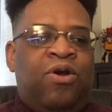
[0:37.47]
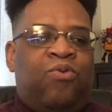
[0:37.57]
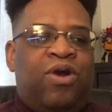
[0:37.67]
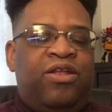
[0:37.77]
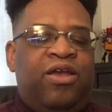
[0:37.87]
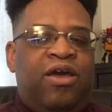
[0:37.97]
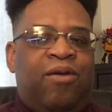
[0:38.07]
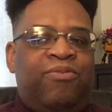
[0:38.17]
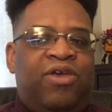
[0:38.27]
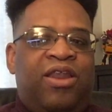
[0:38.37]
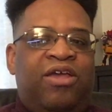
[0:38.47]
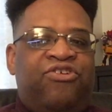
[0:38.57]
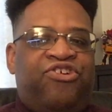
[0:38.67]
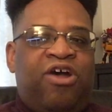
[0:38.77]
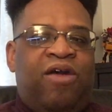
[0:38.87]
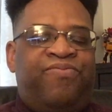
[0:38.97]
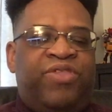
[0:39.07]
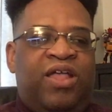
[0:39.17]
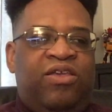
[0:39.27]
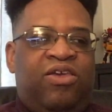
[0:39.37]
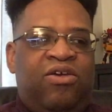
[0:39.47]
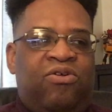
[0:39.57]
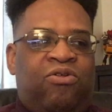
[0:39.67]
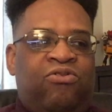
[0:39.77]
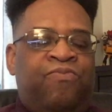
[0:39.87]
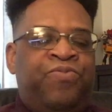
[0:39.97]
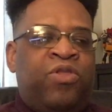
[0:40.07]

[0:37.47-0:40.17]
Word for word: winding up getting shot and killed